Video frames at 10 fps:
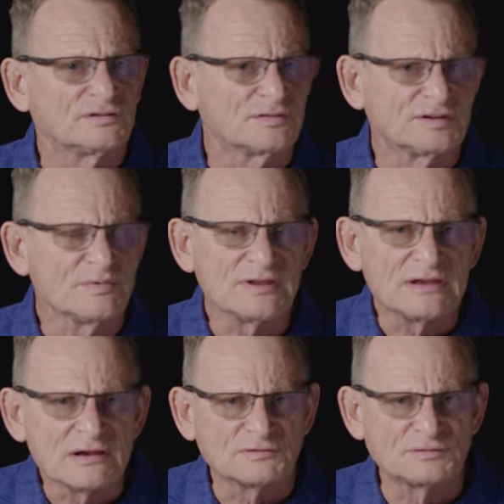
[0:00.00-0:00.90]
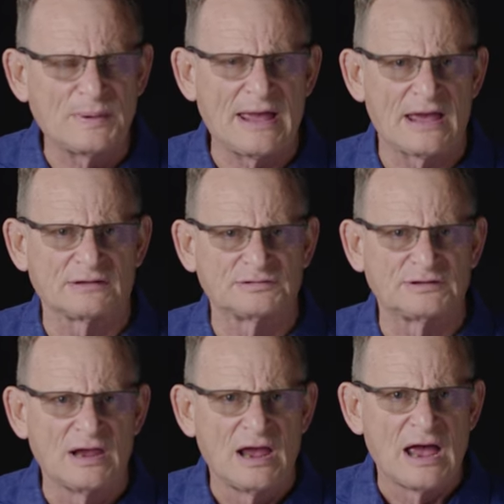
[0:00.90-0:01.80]
So some of the years
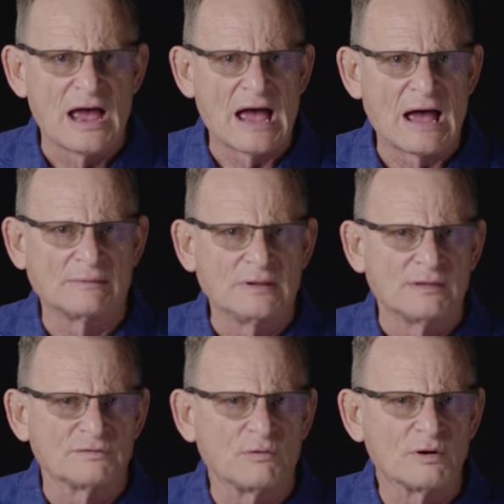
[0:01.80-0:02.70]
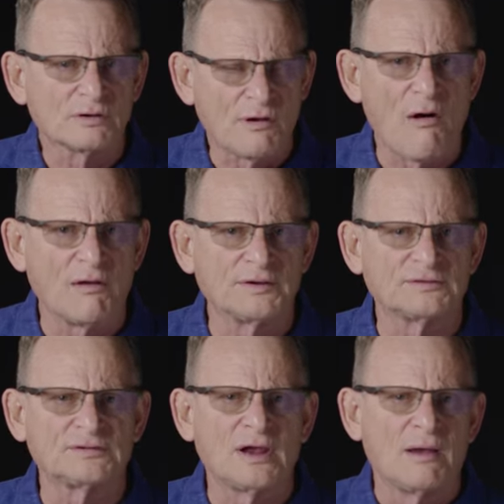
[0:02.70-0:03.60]
passed. The Lord called
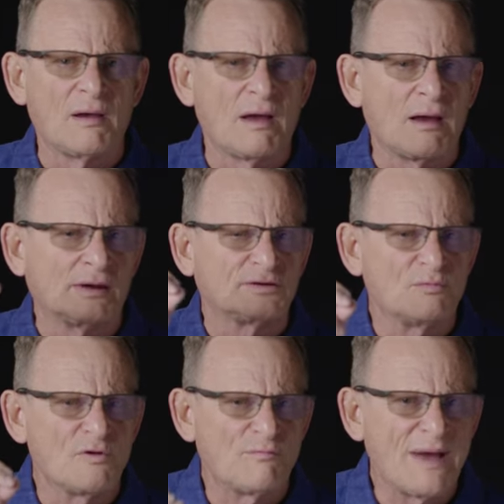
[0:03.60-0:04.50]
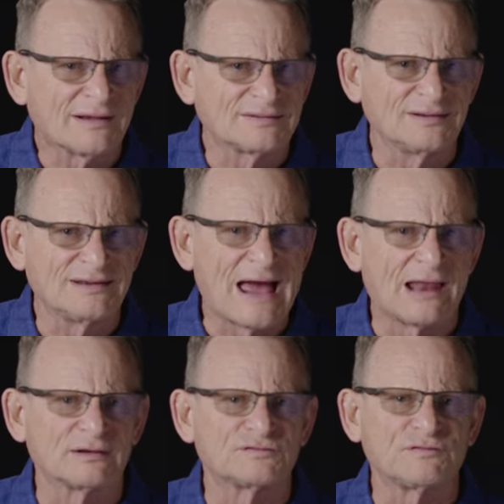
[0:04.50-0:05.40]
us to move back to
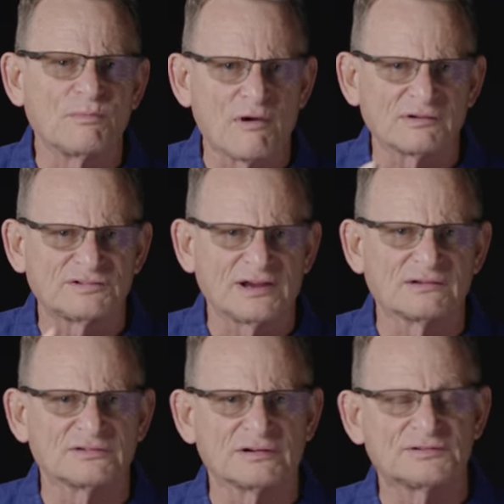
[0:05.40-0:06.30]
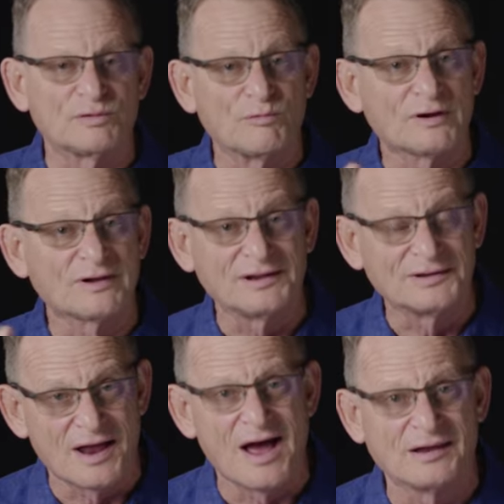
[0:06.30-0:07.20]
Dallas from Los Angeles and working
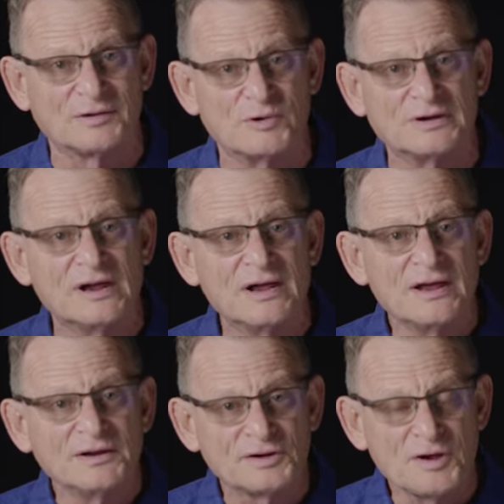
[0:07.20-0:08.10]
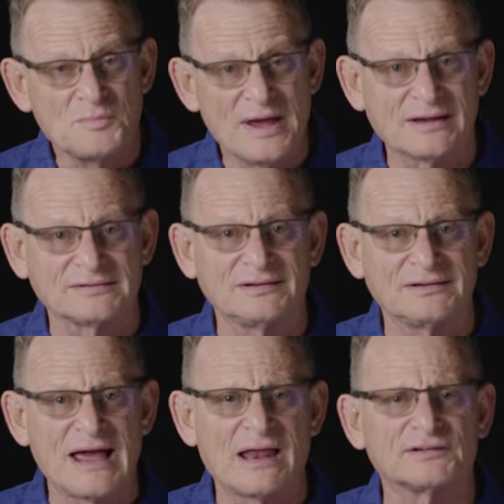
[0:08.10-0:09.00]
in Hollywood, to come back to
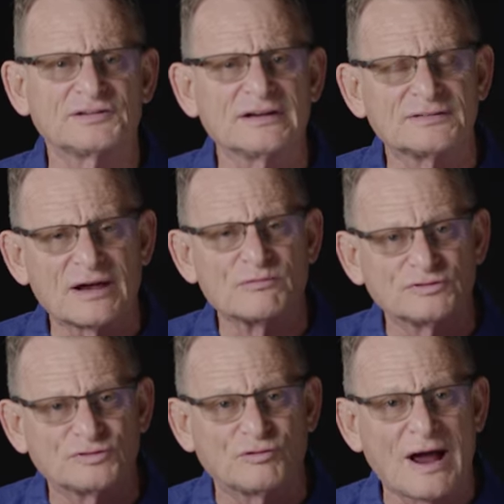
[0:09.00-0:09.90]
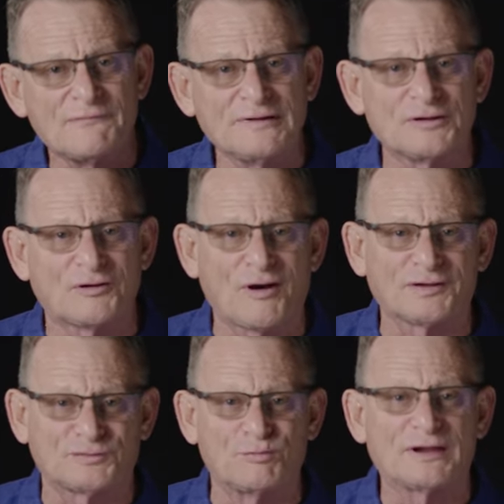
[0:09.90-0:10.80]
Dallas. And as I was driving
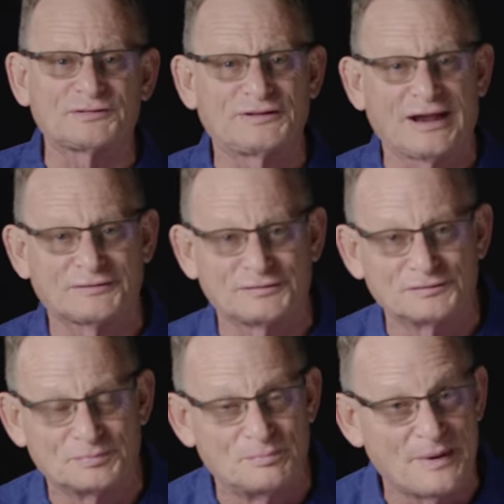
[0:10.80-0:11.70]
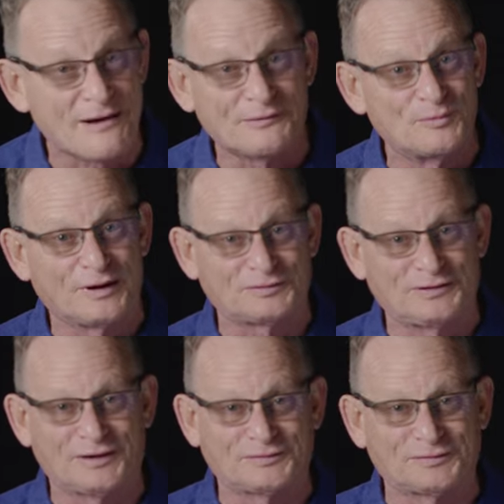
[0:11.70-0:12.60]
across West Texas, barren West
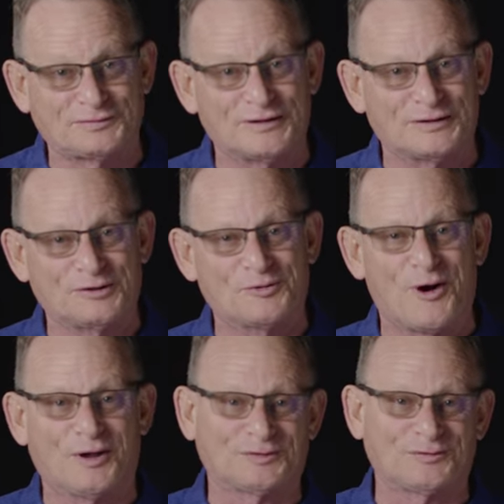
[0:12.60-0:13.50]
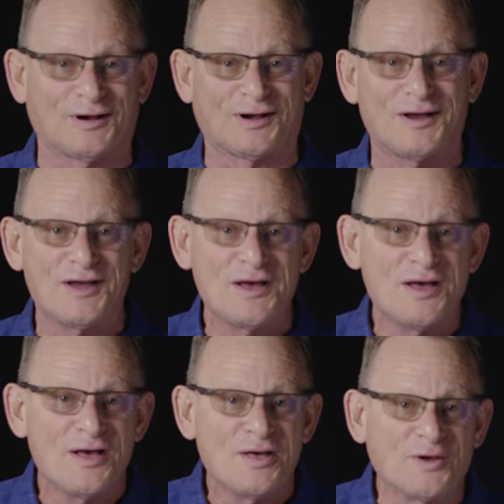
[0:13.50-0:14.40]
Texas, in a U-Haul truck,
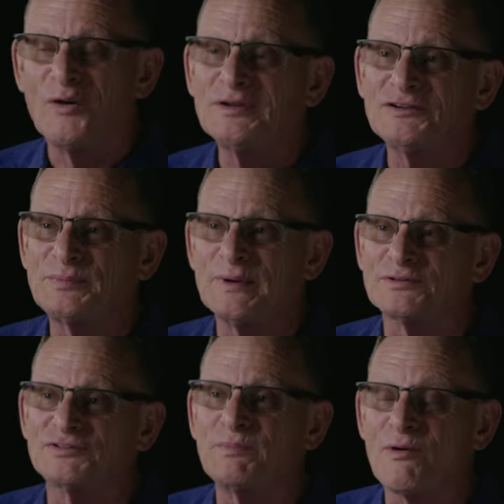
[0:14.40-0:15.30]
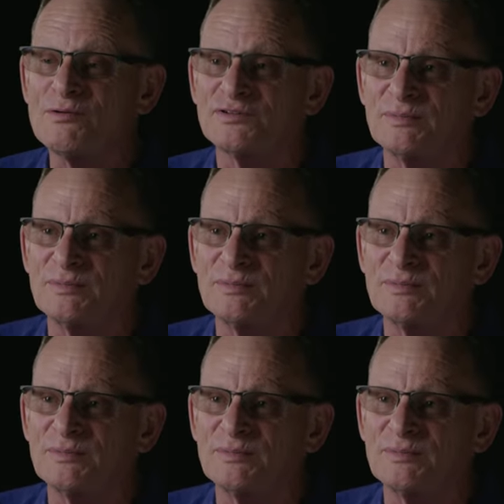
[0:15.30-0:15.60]
the Holy Spirit spoke